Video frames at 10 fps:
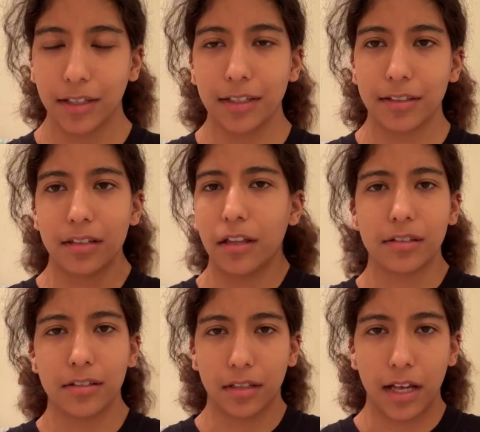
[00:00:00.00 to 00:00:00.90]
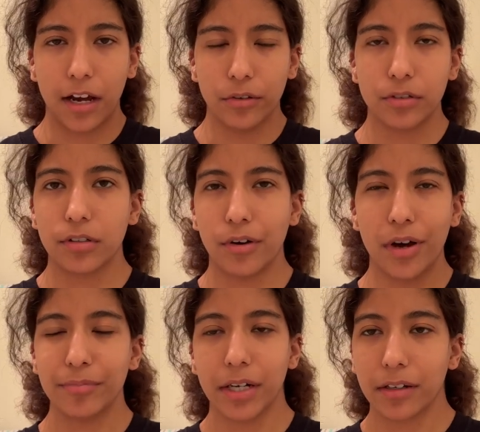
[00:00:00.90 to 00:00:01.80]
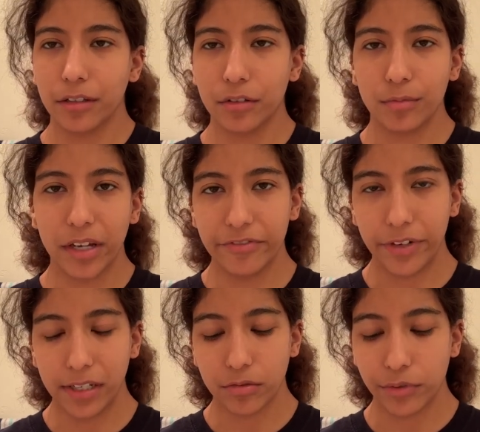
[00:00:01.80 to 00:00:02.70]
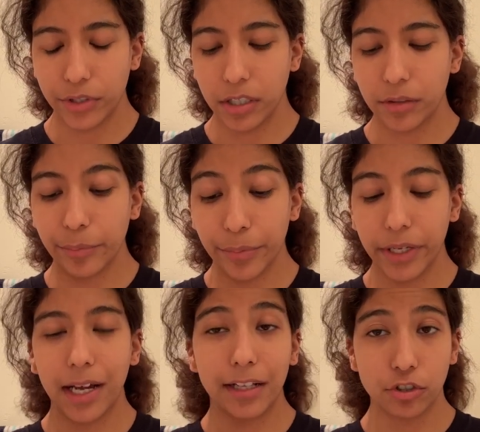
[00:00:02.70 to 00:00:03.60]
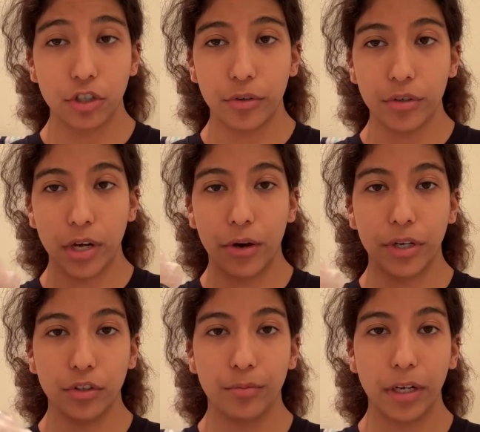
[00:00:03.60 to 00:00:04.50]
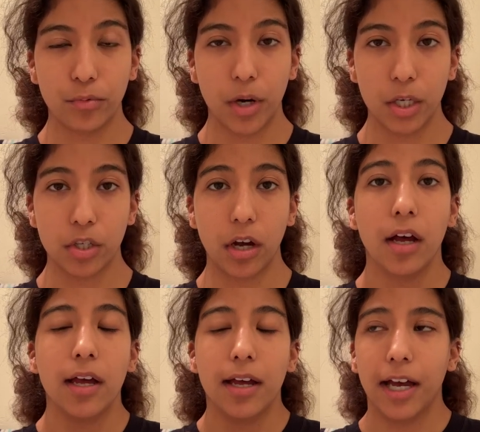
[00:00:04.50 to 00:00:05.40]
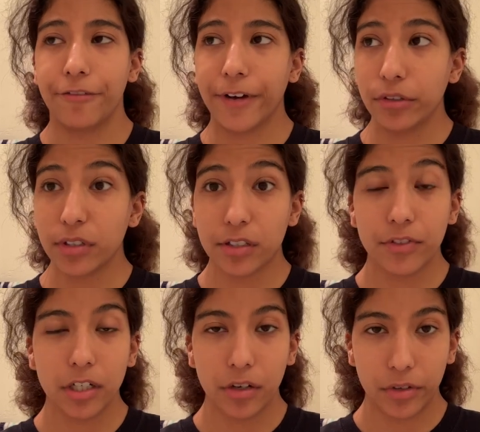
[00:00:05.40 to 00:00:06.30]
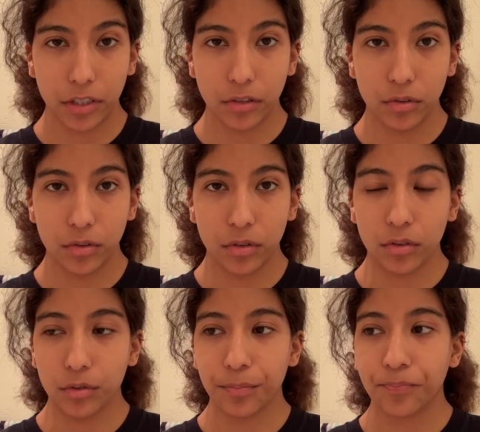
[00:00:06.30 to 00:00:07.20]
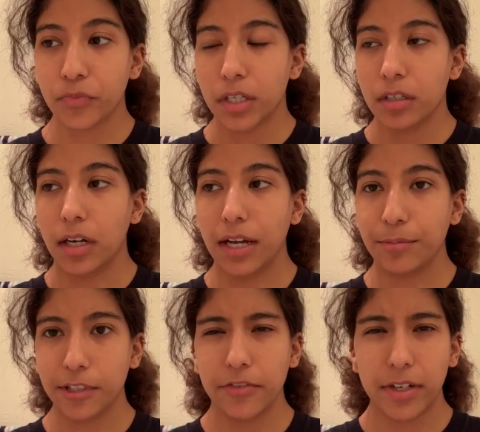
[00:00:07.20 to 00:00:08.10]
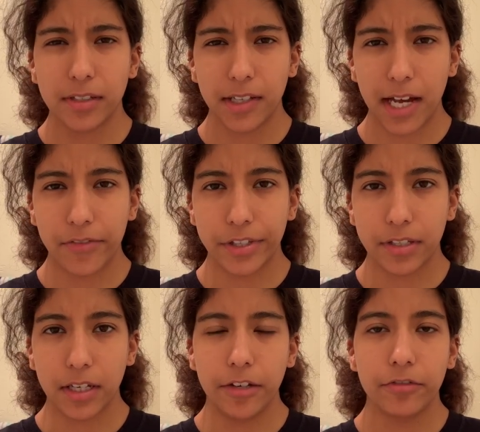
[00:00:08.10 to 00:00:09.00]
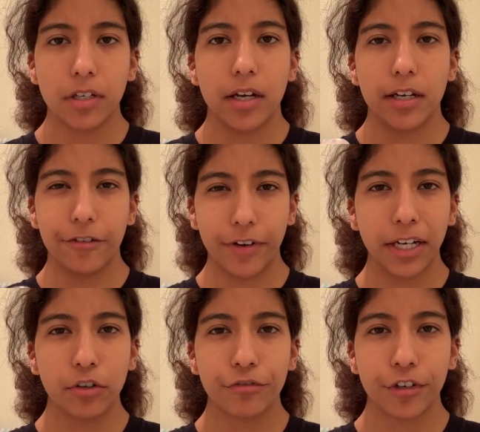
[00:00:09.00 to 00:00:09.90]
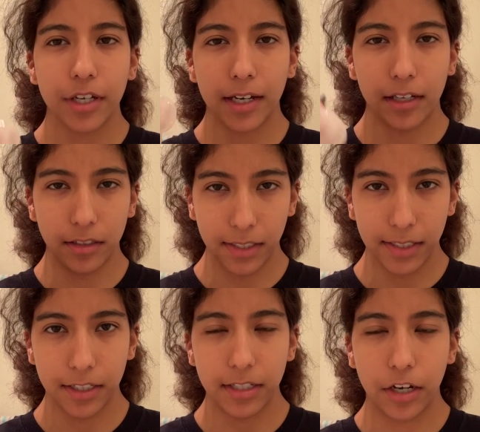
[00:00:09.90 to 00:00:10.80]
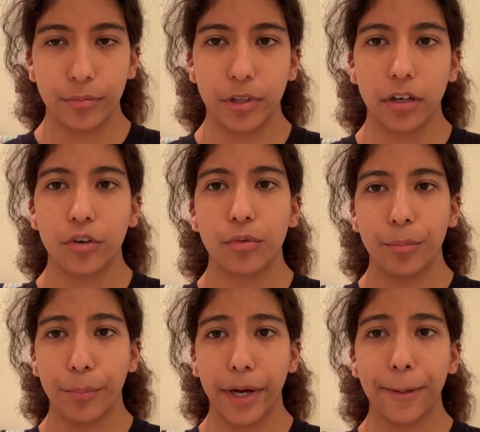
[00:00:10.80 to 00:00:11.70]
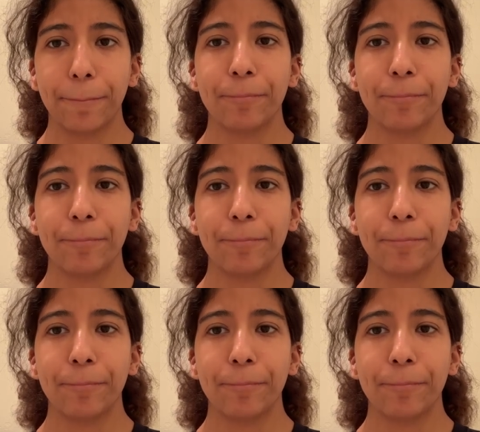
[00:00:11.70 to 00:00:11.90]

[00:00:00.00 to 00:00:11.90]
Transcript: like the sun is still out, so I'm not gonna do my face routine, but I'll show you how I do my gua sha. I found this video on YouTube. I believe I still have it saved. If I don't forget, I'll link it down below, but...